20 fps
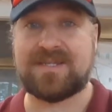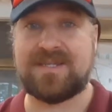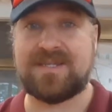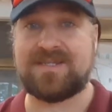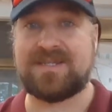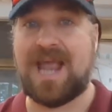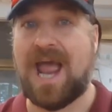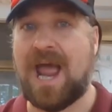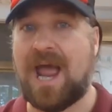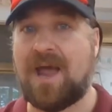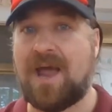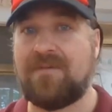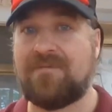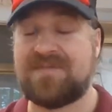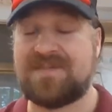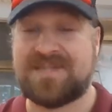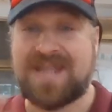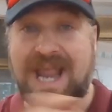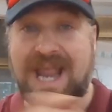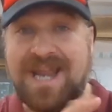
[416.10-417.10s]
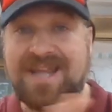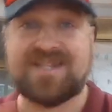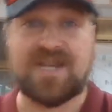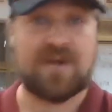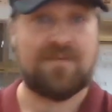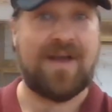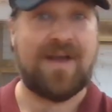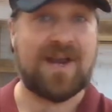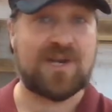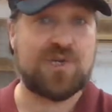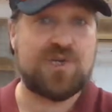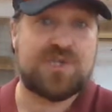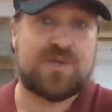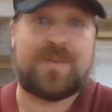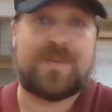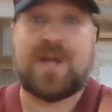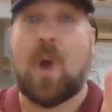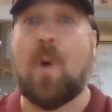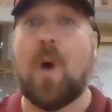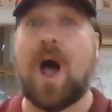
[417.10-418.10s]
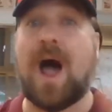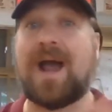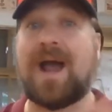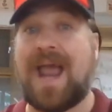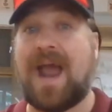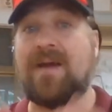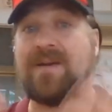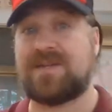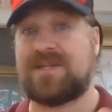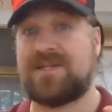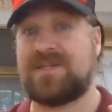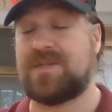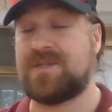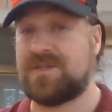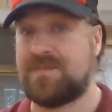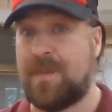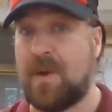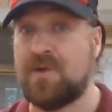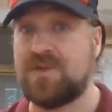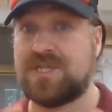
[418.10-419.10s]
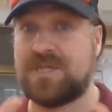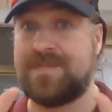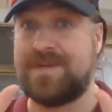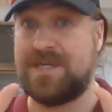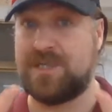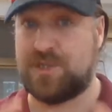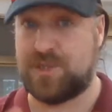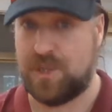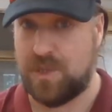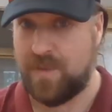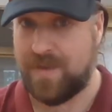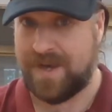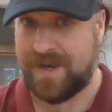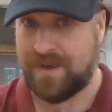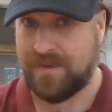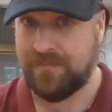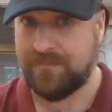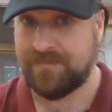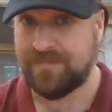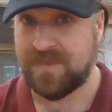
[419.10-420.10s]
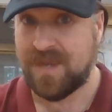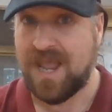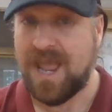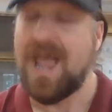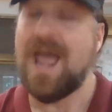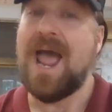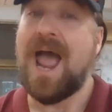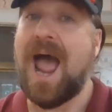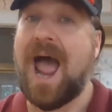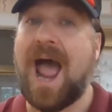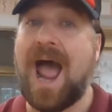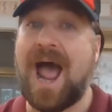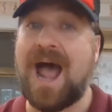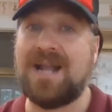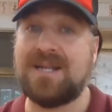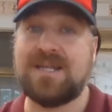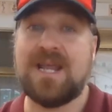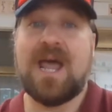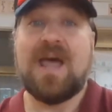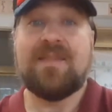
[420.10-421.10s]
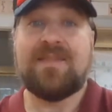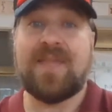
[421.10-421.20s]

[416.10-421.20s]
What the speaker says: have stage direction, so we know what our characters are supposed to be doing. And they